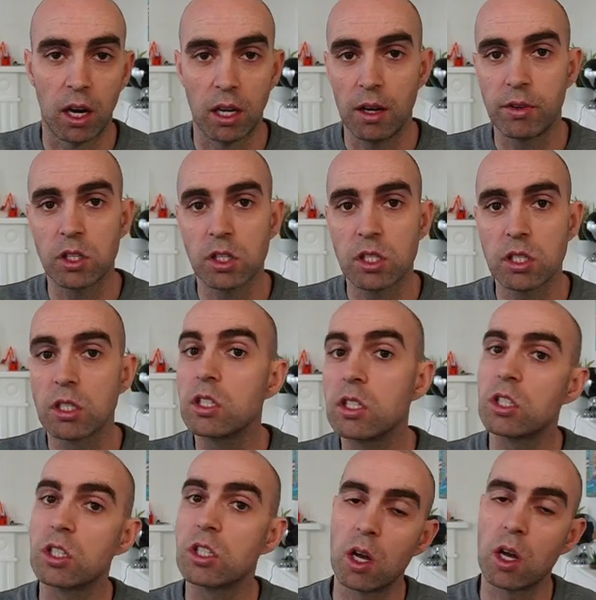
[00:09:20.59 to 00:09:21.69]
If it doesn't,
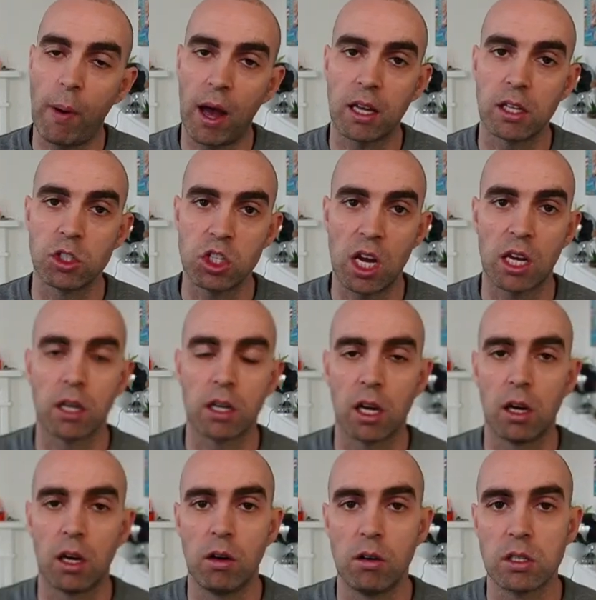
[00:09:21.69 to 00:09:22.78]
just go back and check your
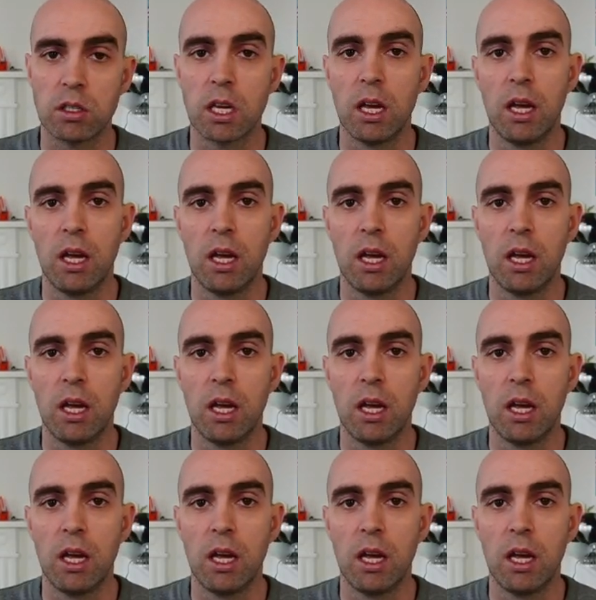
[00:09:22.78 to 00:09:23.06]
code